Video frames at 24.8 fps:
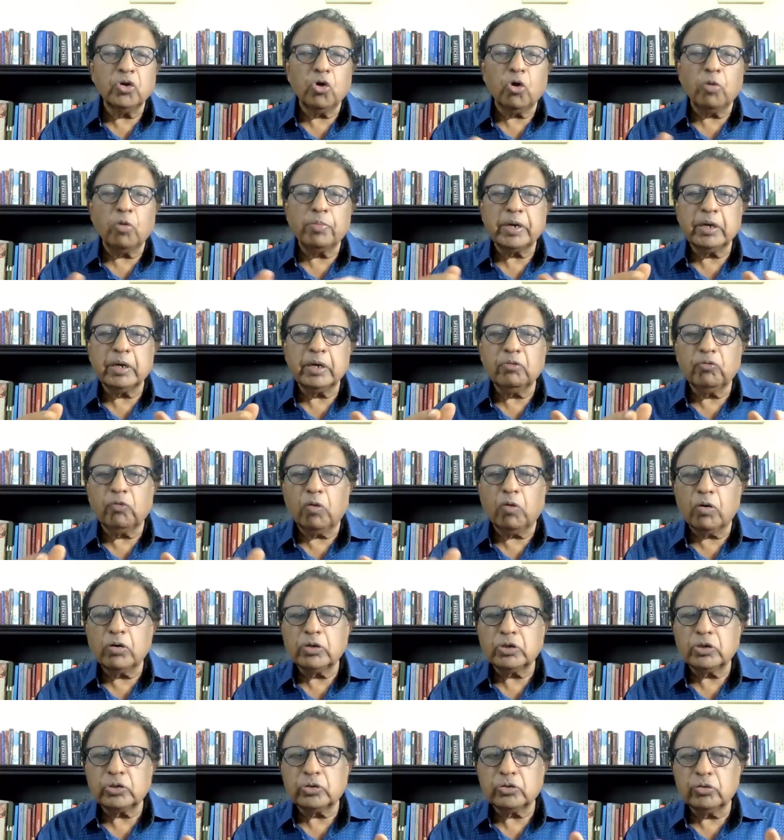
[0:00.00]
nobody
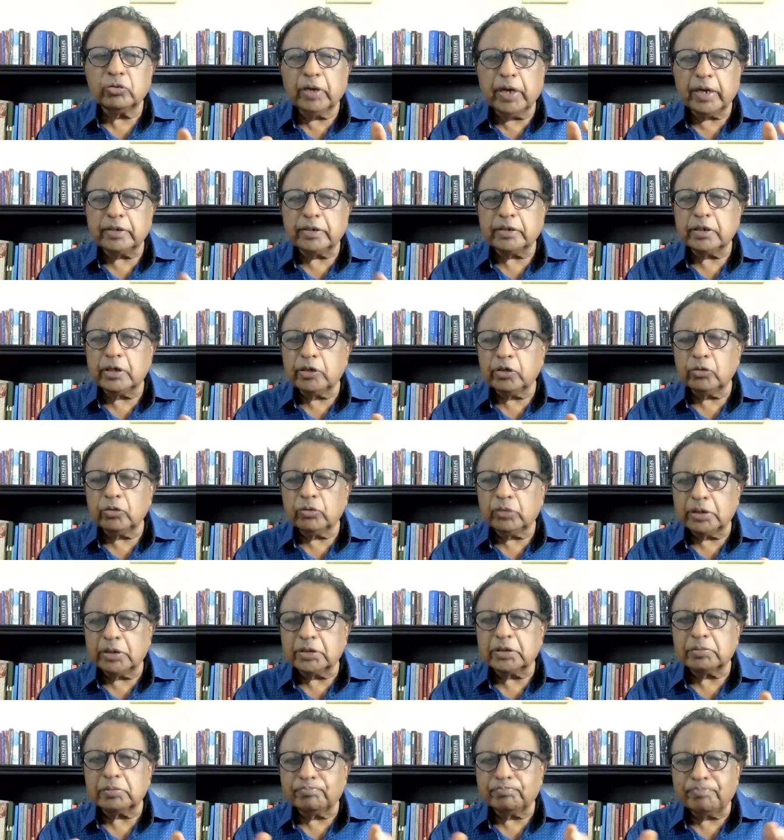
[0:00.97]
wants to get into
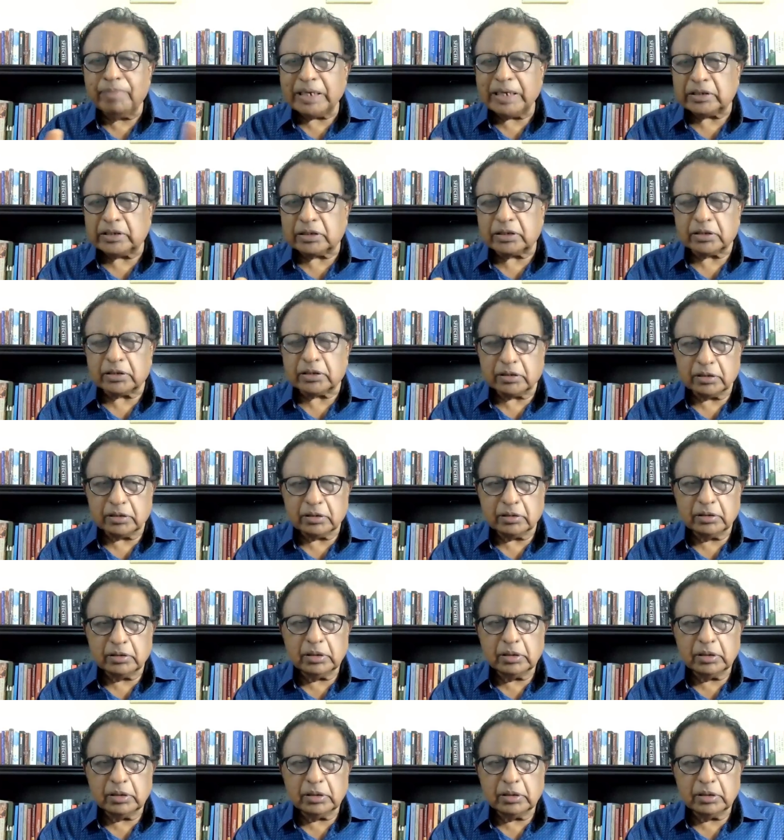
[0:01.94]
this mess